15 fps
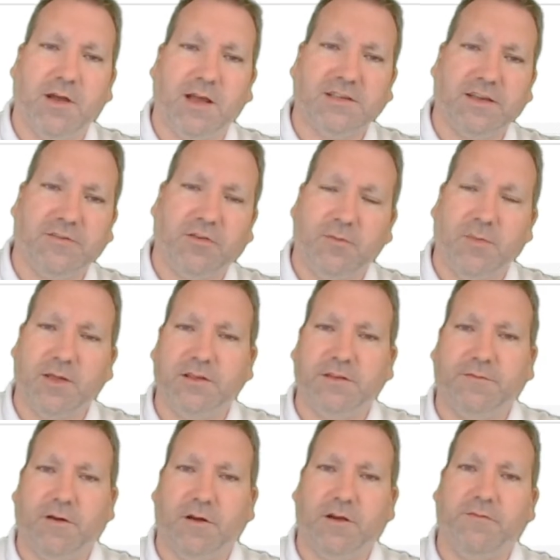as ever, I'll make this
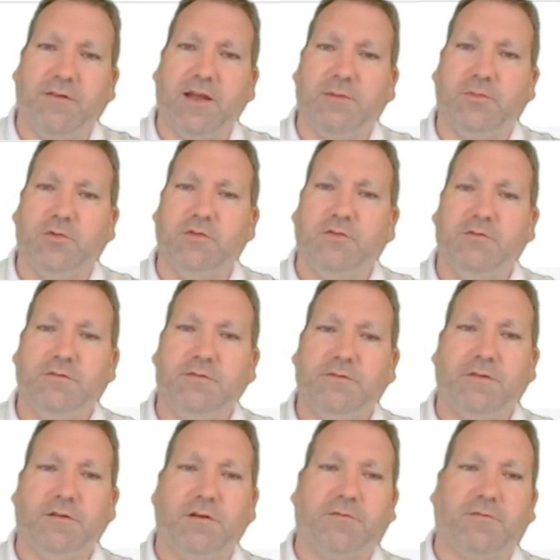file available
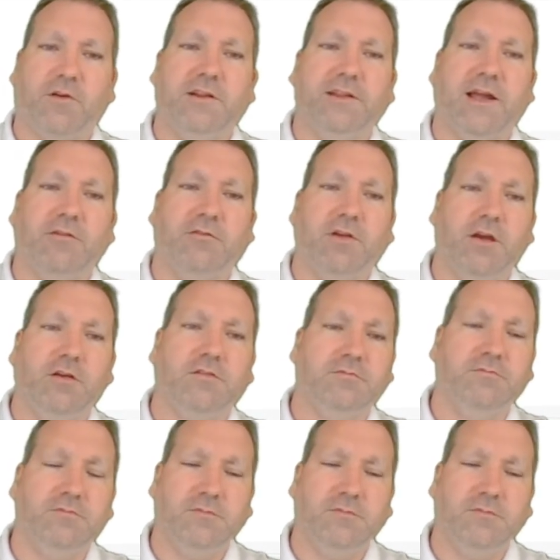for a free download